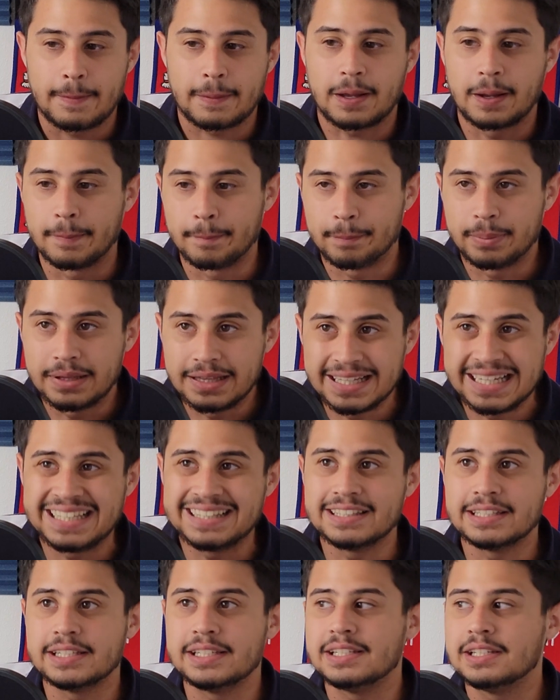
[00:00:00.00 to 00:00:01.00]

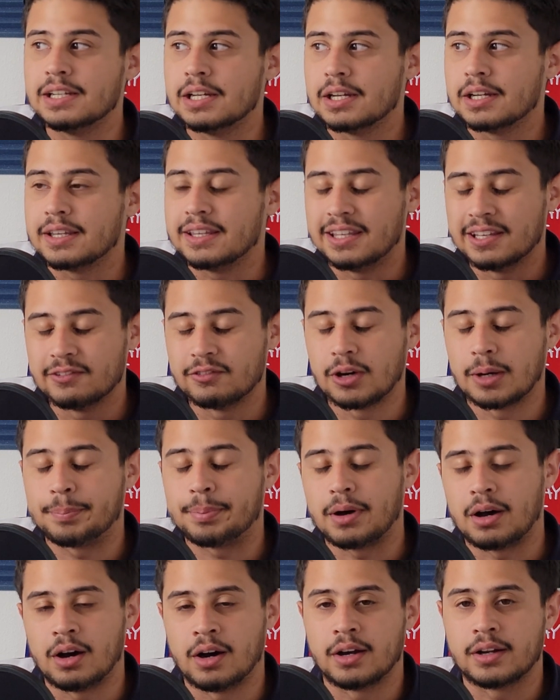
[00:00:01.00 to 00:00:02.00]
completely give up
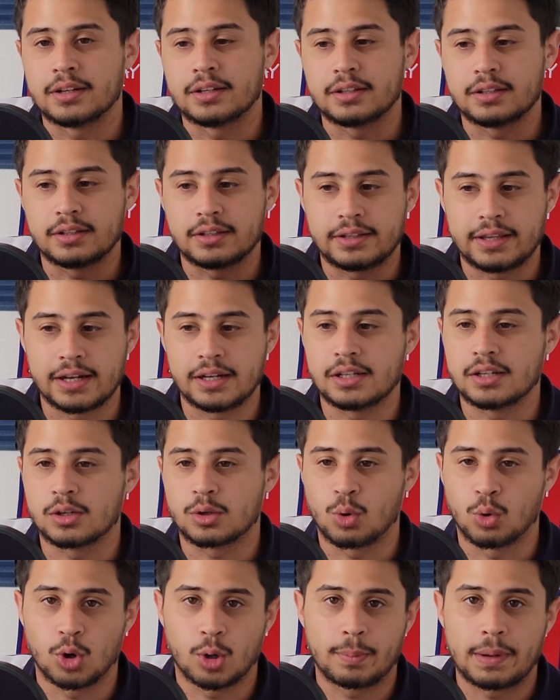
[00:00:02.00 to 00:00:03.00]
on getting a
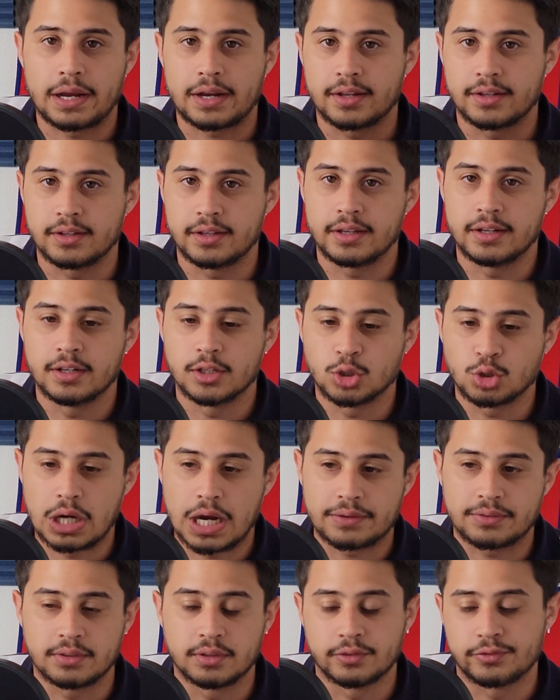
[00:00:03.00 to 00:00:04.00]
quarterback in, in, a
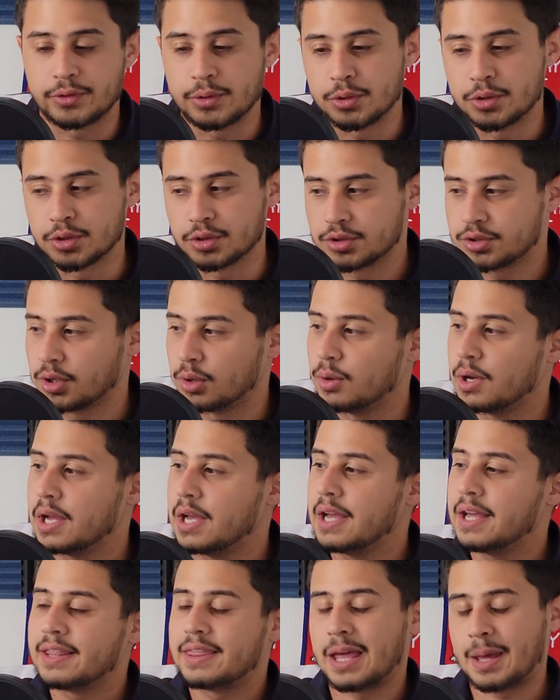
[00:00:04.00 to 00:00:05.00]
draft in the future. So,
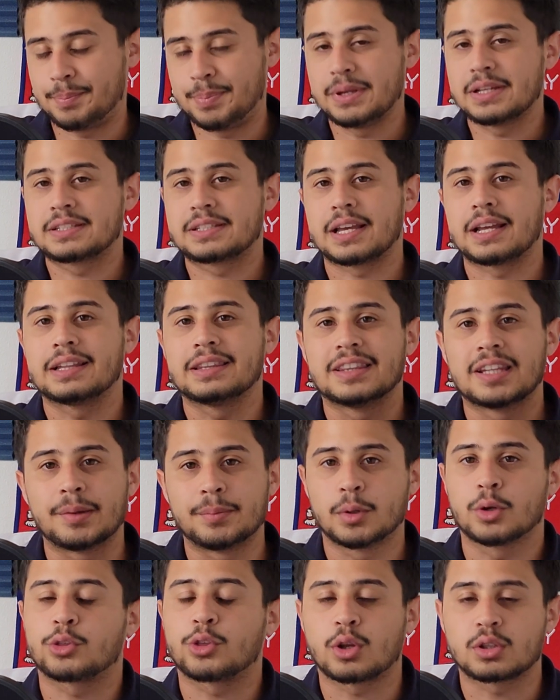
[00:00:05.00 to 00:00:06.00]
that being said, let
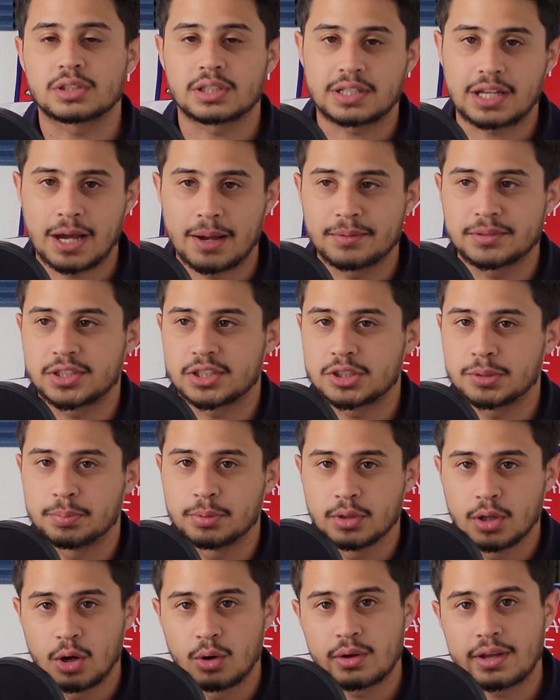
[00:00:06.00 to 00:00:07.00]
me know your thoughts in the comment section
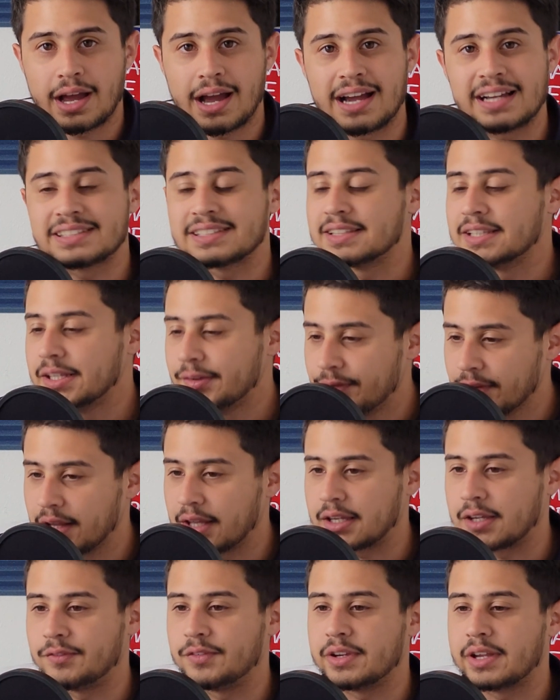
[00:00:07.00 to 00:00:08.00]
below, guys. Leave a
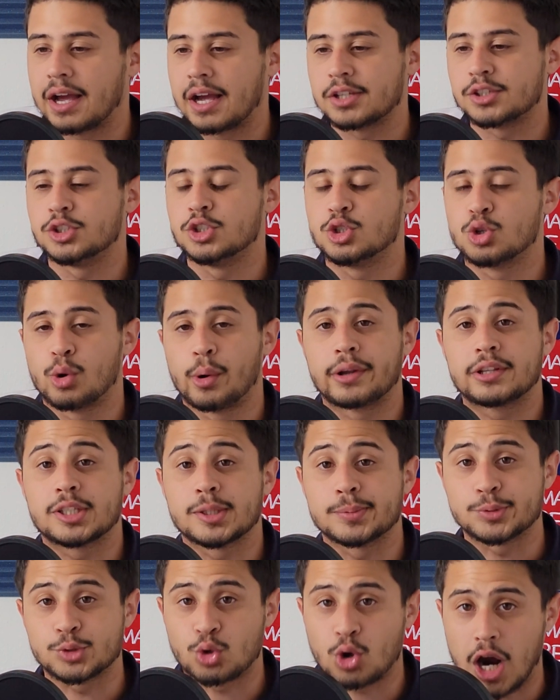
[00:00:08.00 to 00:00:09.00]
like if you guys enjoyed,
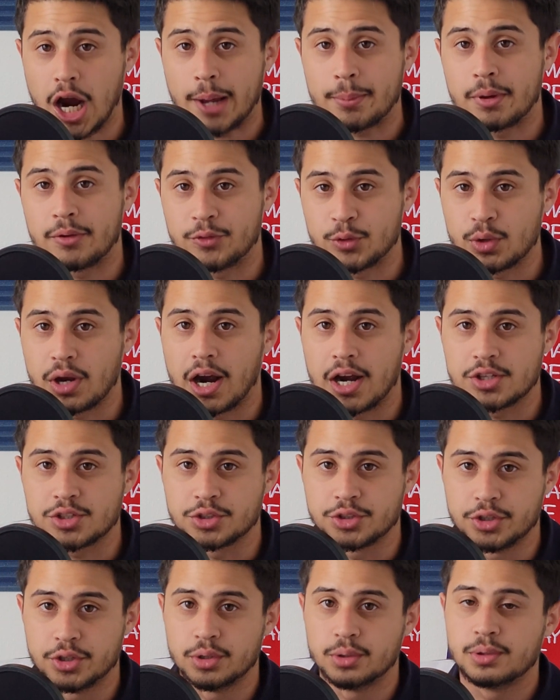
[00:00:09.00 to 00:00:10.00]
subscribe if you guys are
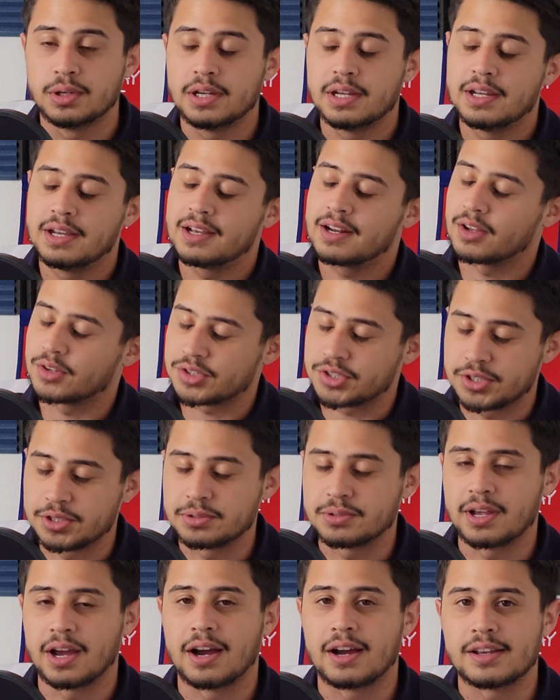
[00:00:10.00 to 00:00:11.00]
new, and I'll see
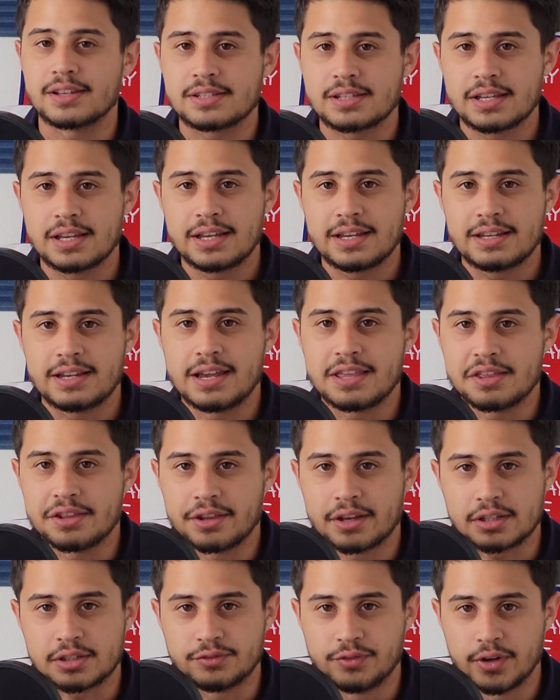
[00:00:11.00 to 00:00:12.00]
you guys in the
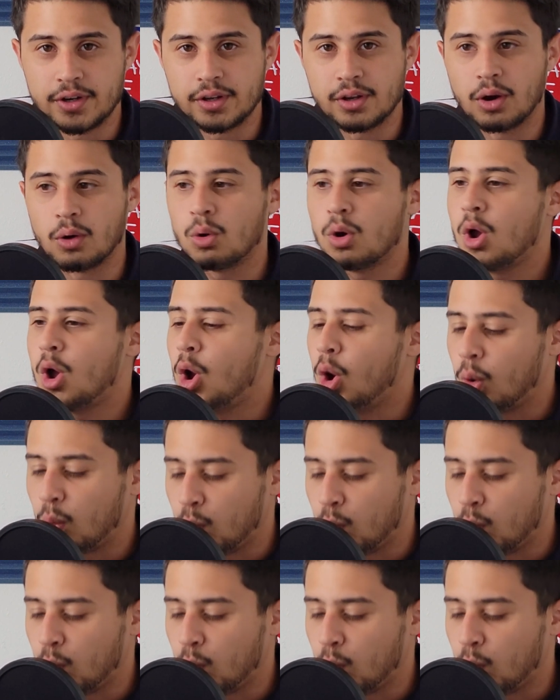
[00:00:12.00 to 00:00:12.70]
next video.